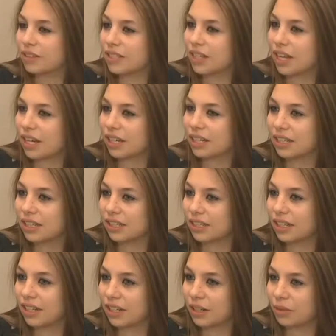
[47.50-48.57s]

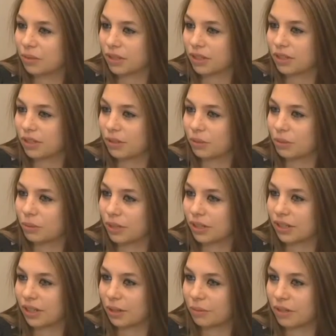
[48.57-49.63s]
slacking. I didn't want to do the
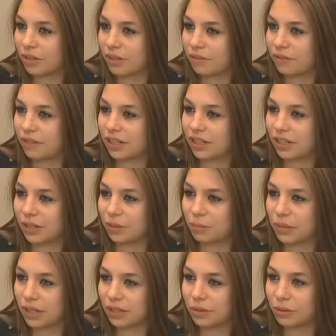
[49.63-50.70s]
work. I wanted to fit in and be a